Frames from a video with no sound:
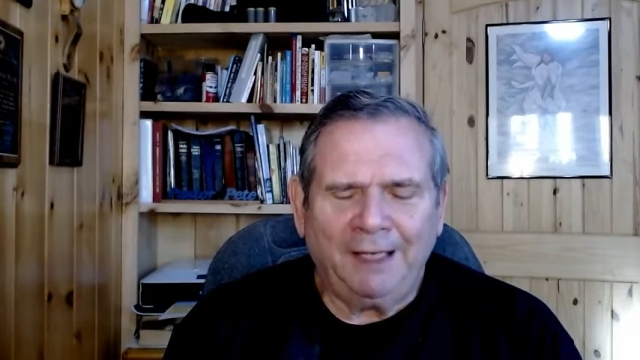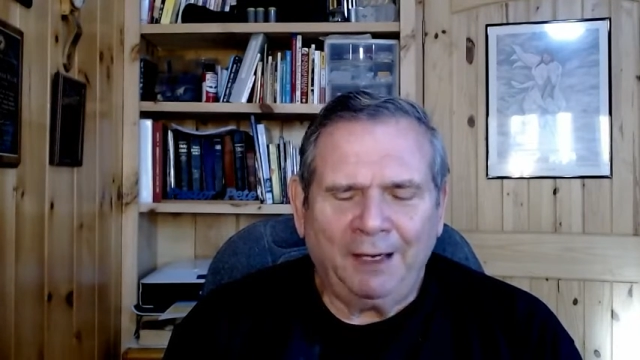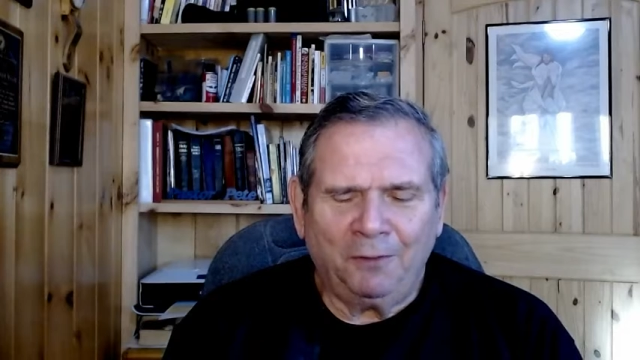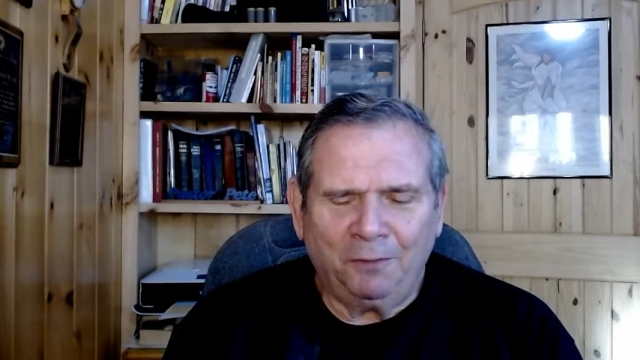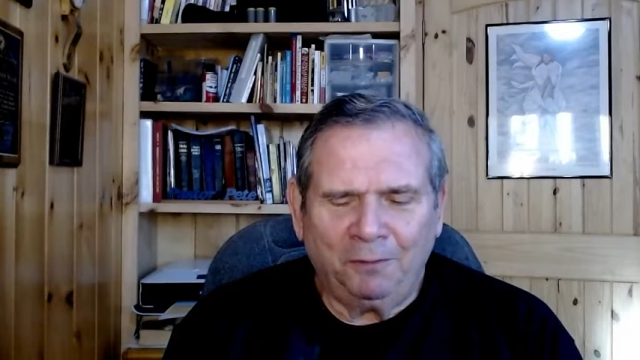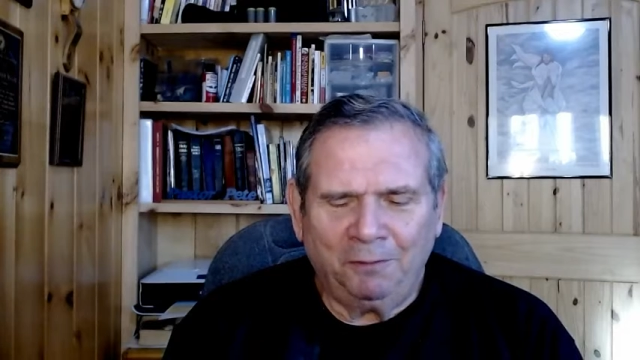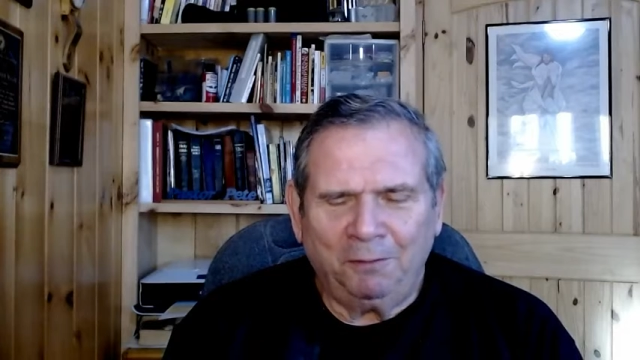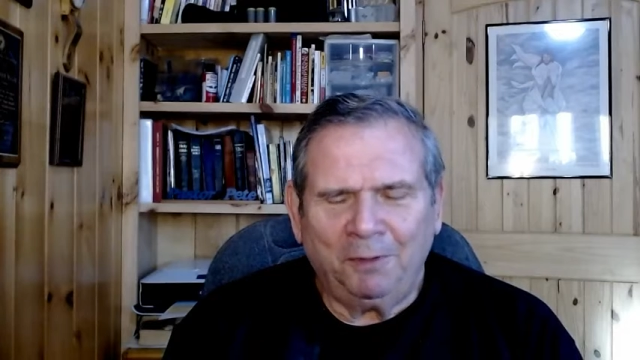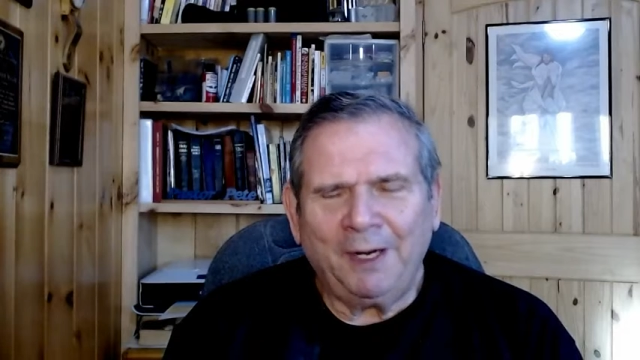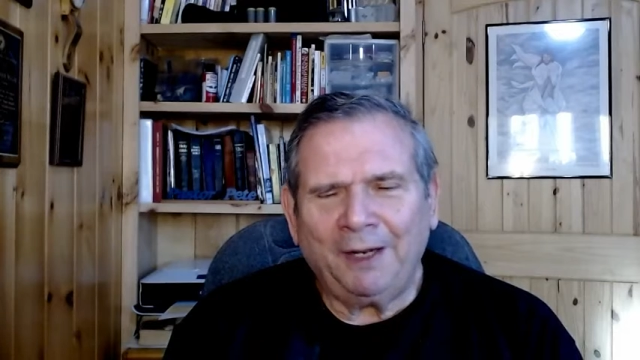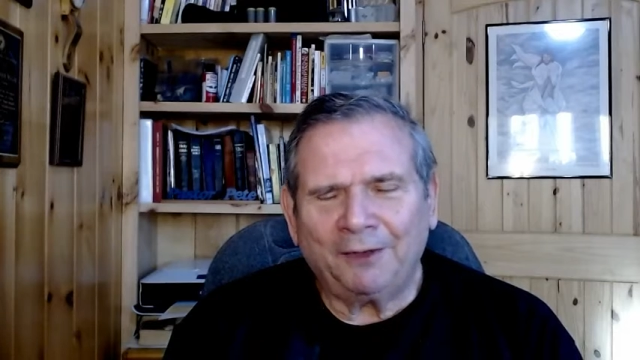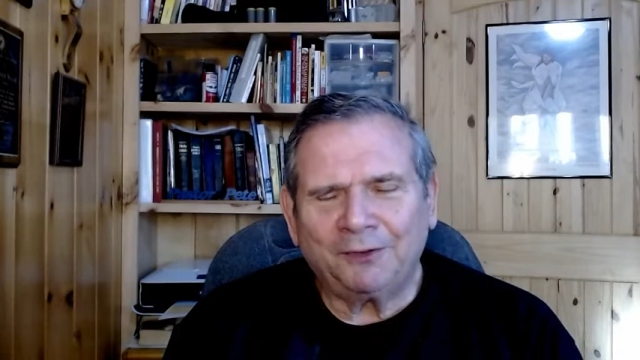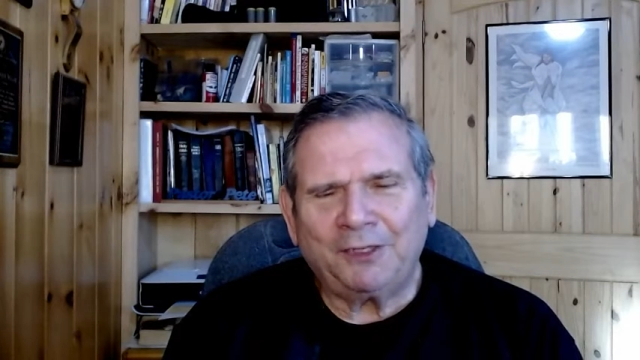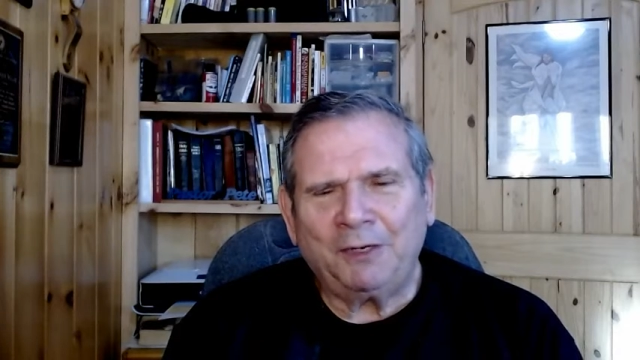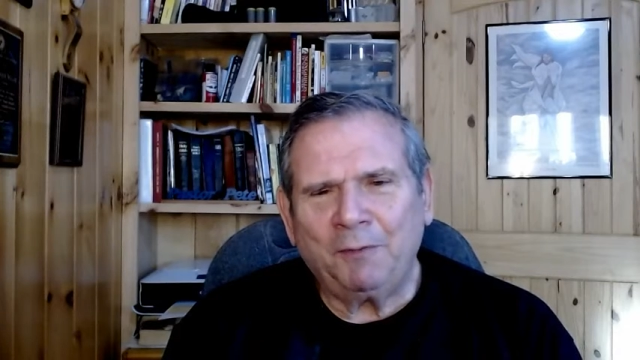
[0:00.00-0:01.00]
Now,
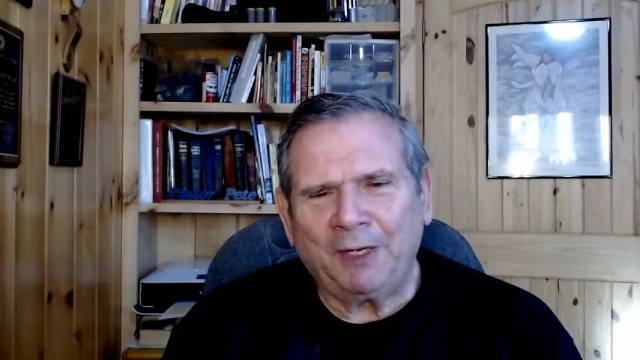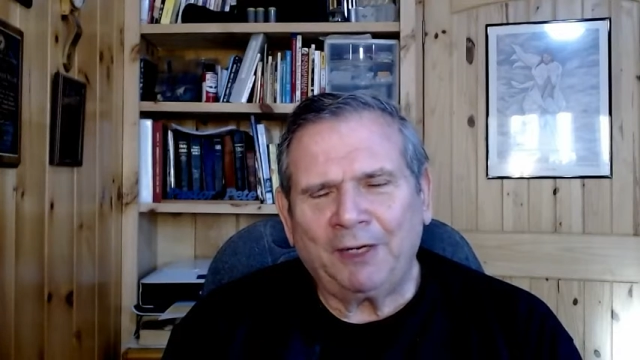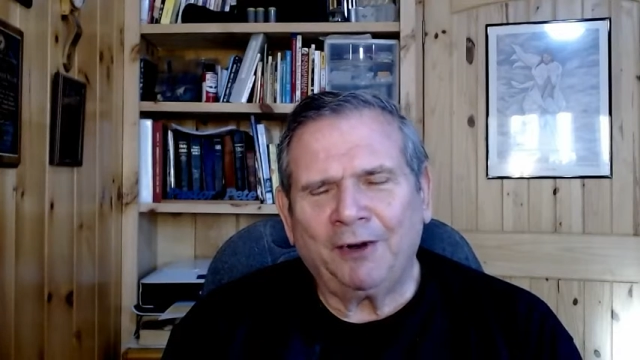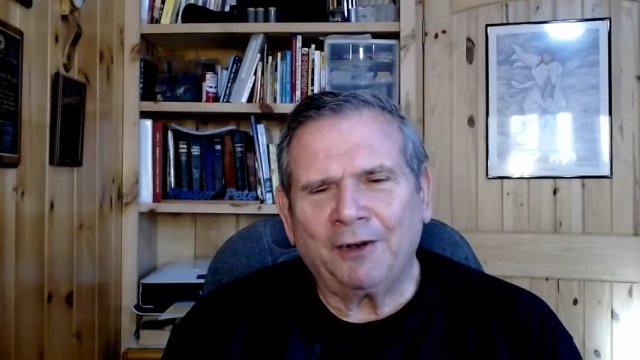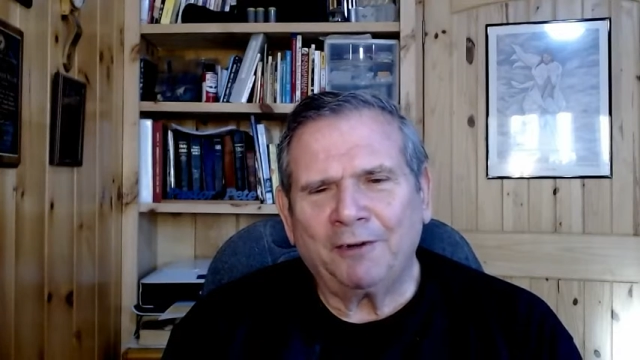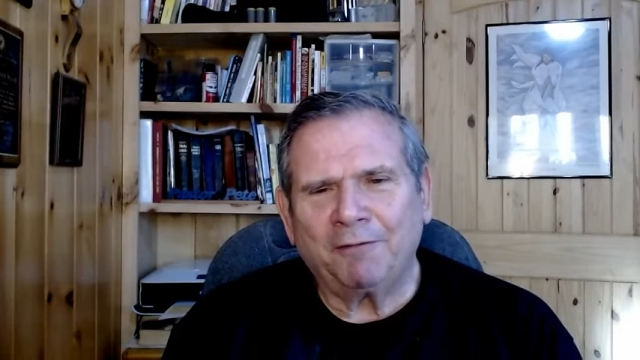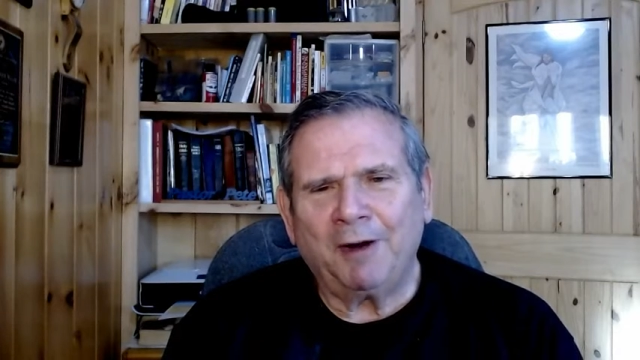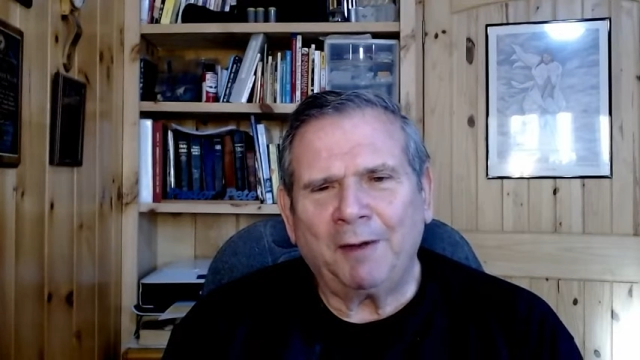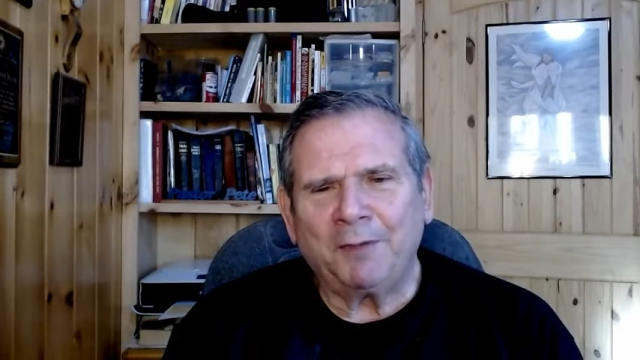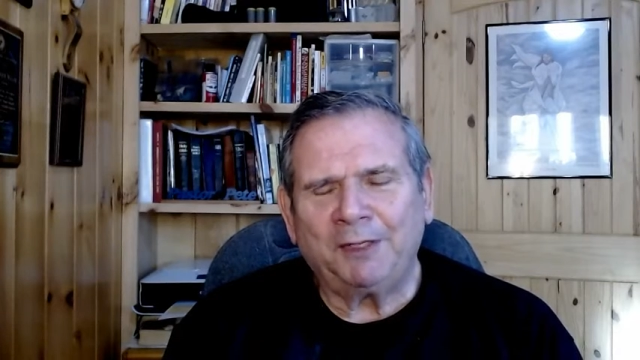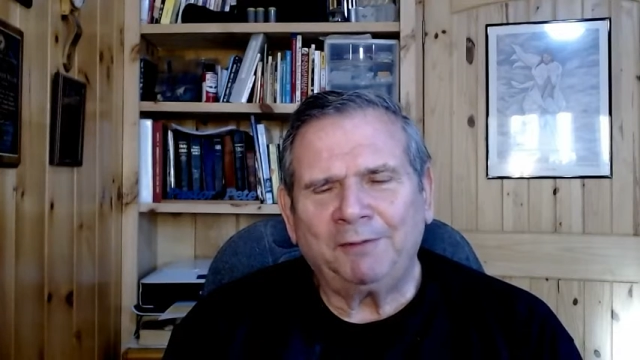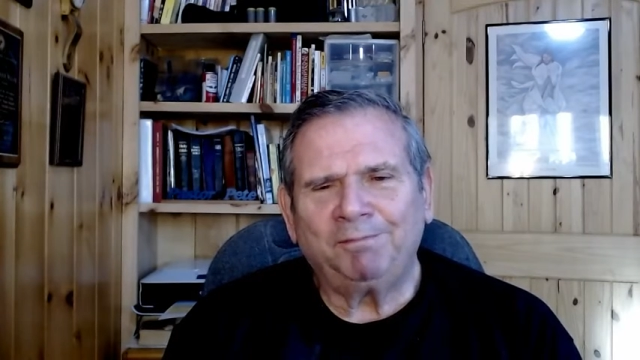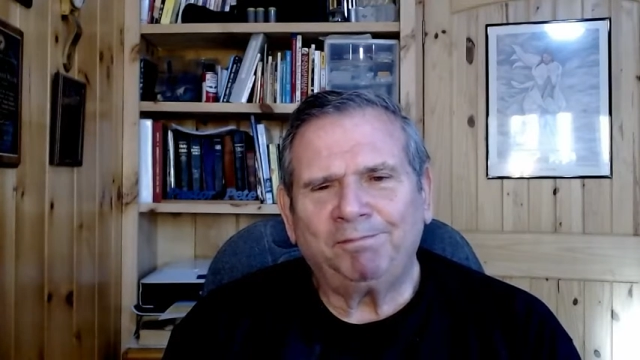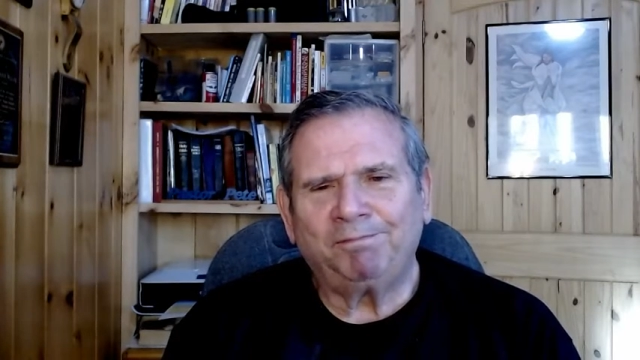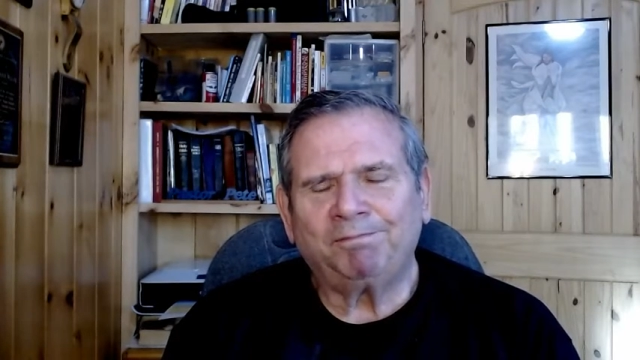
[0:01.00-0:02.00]
what else can we learn
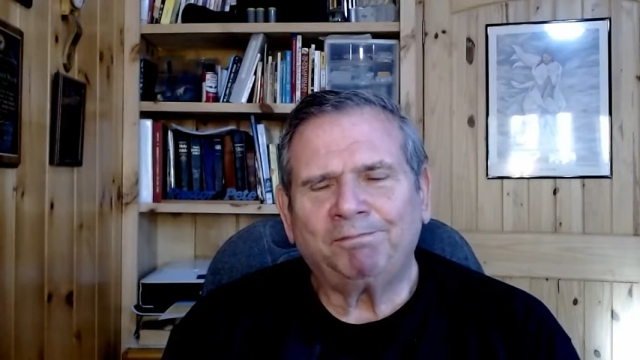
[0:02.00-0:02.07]
from it?